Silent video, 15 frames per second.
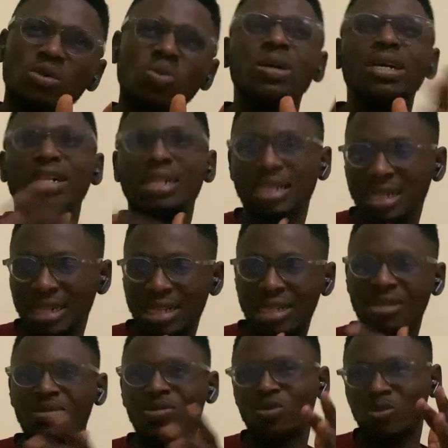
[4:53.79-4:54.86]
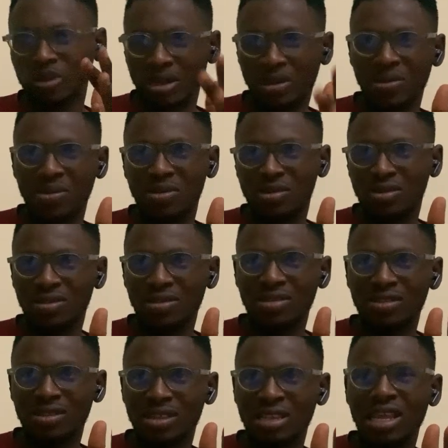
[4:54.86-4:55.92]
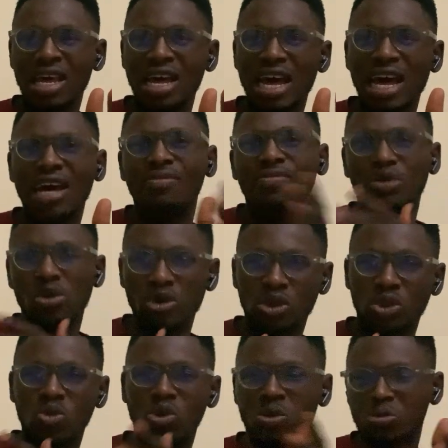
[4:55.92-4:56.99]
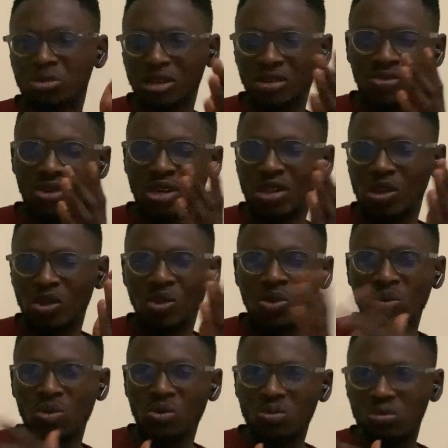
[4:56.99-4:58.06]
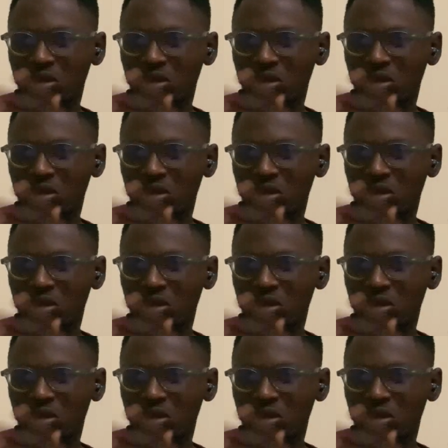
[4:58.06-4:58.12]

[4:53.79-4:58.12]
well, well, I've used WordPress for a long.